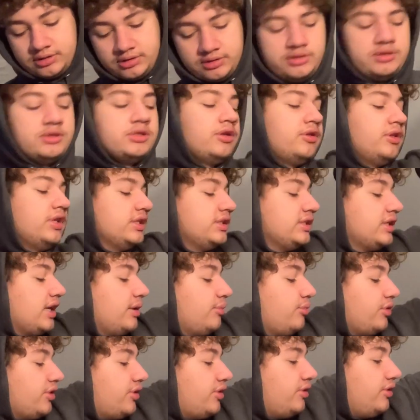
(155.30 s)
this
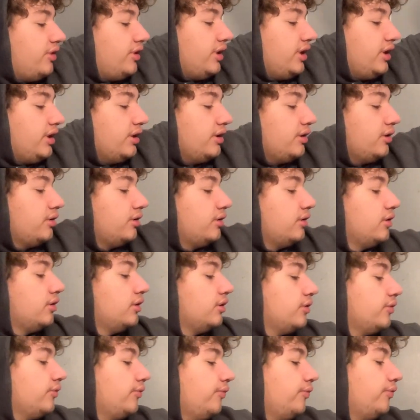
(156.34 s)
came with the
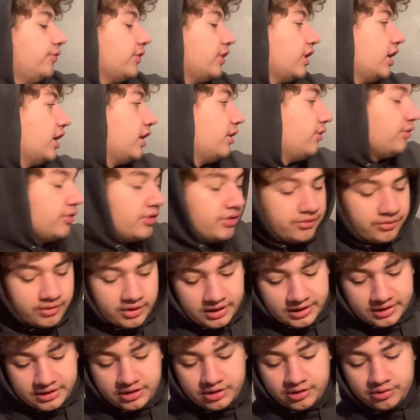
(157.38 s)

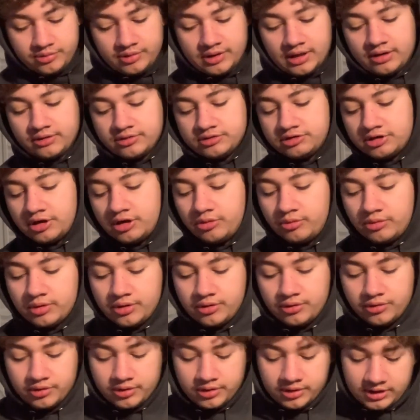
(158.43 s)
rod tube. That was all one
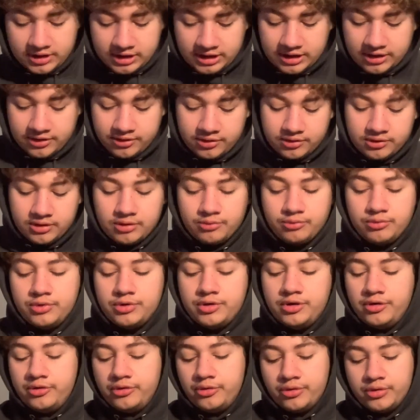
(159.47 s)
order together. We'll
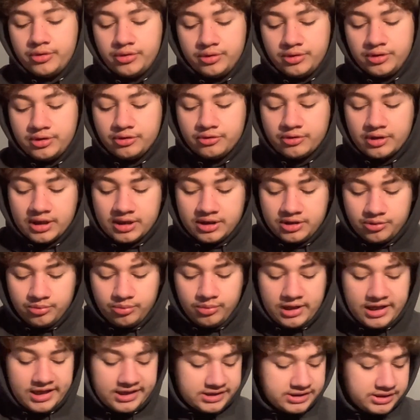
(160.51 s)
do the rod tube
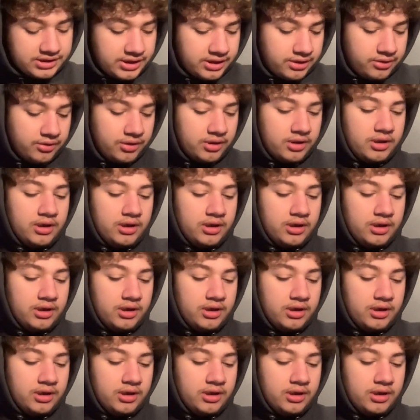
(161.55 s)
last though.